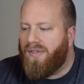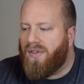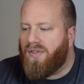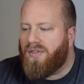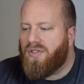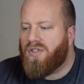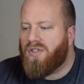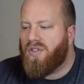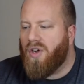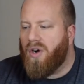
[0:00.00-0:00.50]
the
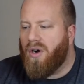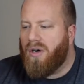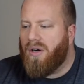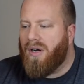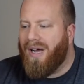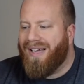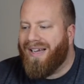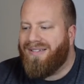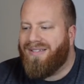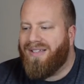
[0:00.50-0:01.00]
start
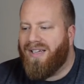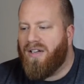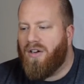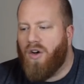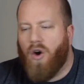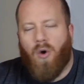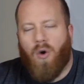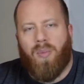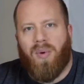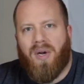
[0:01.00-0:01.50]
I did
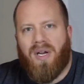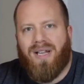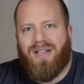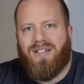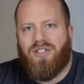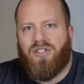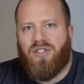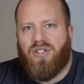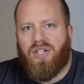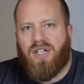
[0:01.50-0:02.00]
open
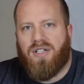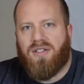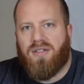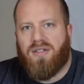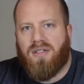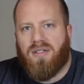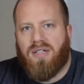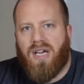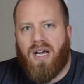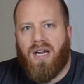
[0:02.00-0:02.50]
it just
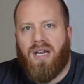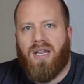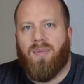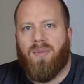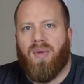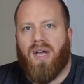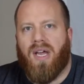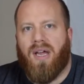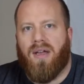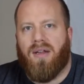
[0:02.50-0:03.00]
a tiny
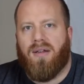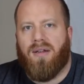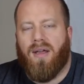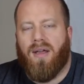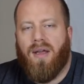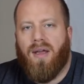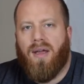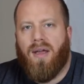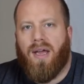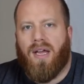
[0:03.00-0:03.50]
bit
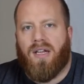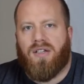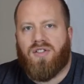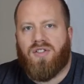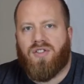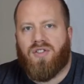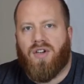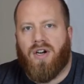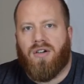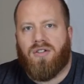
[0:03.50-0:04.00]
and
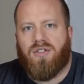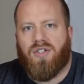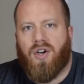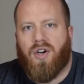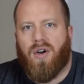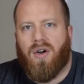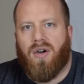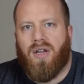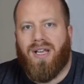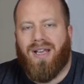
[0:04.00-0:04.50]
start
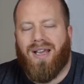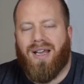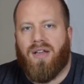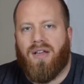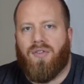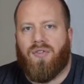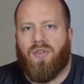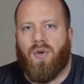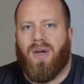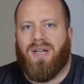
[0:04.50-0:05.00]
turning
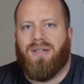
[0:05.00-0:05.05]
it. So I